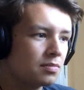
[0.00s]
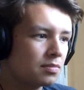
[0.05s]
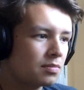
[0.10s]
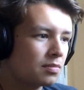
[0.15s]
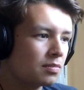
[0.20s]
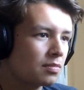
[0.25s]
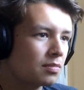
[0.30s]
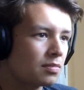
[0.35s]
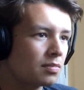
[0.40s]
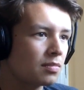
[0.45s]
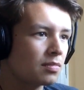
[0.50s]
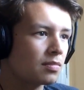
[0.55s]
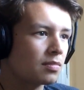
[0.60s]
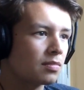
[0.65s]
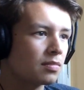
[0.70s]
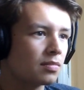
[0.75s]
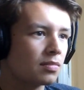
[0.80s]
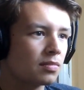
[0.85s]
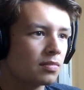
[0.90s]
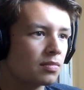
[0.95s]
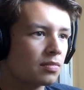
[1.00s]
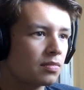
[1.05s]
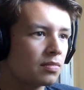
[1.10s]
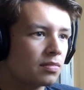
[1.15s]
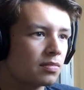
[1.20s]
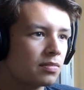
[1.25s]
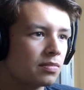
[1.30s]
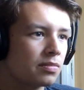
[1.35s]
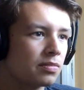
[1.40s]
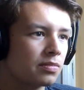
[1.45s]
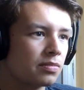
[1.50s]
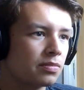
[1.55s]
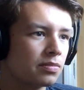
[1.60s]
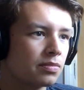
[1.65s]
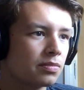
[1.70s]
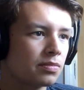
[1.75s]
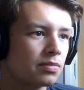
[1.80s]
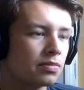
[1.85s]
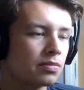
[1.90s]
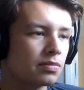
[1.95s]

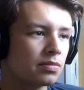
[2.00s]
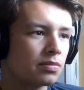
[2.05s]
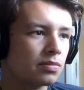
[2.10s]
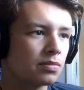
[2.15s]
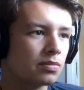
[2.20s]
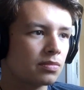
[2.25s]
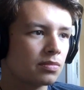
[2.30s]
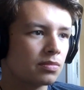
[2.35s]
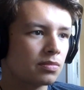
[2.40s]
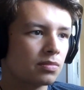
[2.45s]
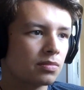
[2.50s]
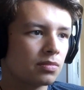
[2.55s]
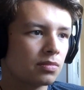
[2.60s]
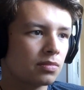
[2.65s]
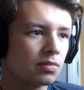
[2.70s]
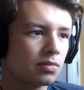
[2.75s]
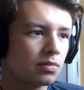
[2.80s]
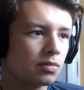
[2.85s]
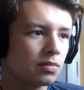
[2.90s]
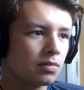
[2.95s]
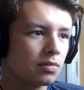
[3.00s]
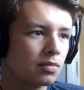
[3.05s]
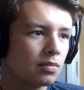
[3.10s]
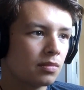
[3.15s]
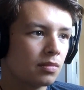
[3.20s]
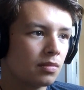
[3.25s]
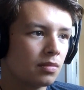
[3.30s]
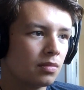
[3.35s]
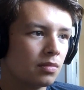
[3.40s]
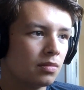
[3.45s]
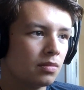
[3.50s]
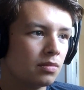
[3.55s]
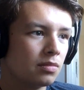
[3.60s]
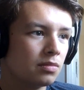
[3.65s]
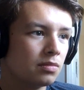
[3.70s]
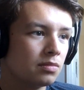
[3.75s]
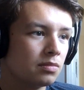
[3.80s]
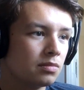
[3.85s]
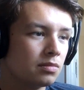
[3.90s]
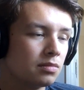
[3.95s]

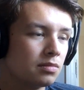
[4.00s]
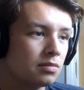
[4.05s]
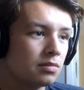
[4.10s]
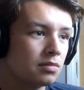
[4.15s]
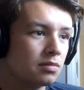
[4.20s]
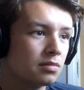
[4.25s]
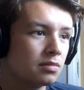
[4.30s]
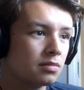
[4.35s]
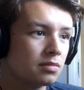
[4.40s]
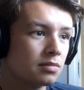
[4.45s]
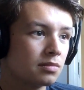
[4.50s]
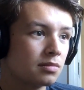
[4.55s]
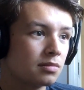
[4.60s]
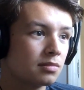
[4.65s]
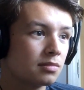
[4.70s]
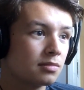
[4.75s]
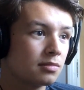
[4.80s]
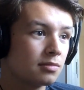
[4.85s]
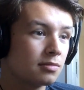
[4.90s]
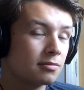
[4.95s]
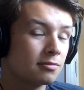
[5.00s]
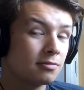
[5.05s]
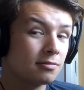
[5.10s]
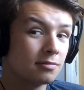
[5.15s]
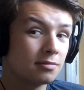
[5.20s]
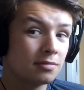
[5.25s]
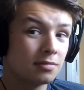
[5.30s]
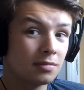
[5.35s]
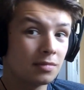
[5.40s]
(silence)